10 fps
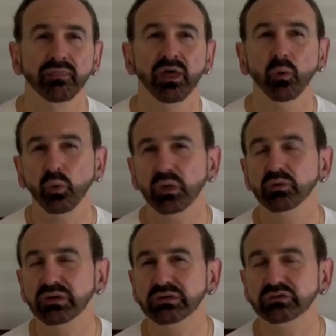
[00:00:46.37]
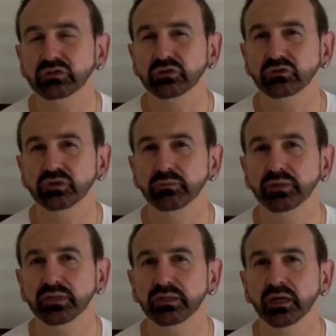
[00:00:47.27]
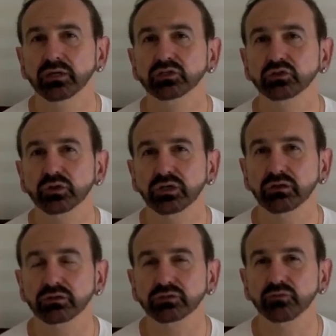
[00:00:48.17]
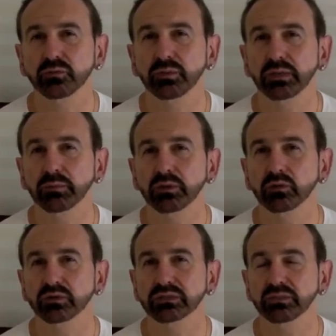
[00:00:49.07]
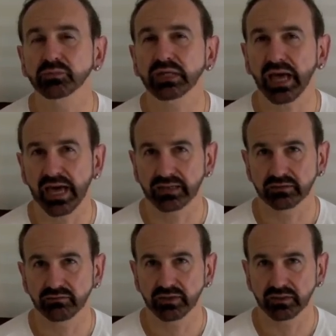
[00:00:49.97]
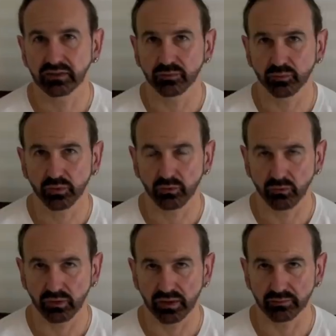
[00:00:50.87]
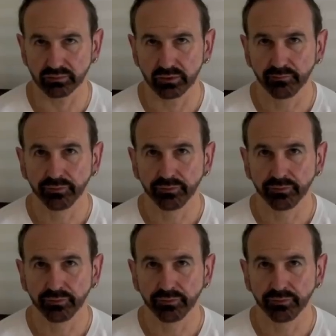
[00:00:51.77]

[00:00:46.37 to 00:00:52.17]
that we would consider to be triggers for people who are deeply activated and programmed.